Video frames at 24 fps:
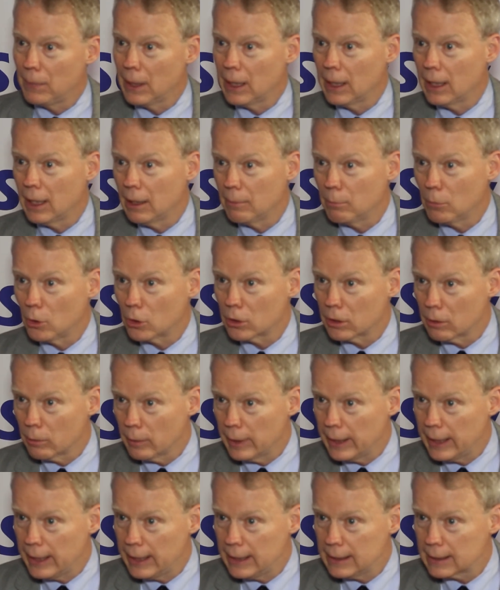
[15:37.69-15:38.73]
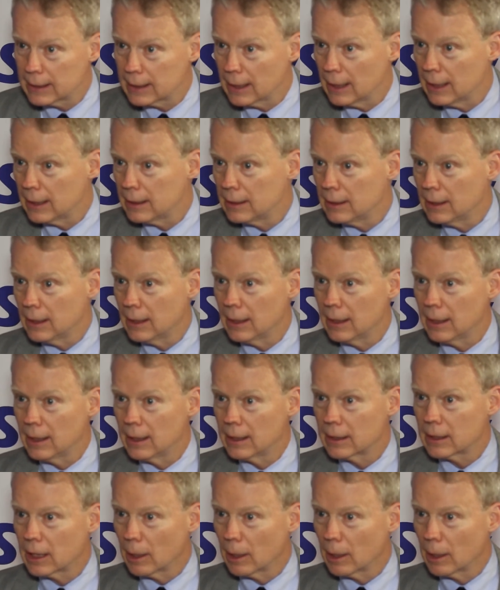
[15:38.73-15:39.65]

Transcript: Mogherini said a